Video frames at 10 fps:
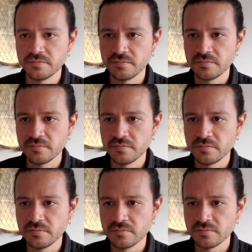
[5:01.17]

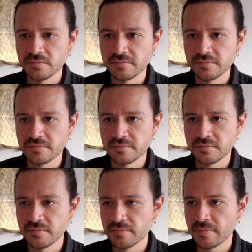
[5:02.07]

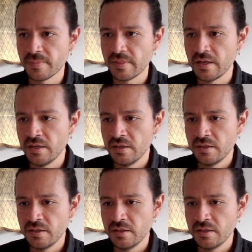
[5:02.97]
(no one is talking)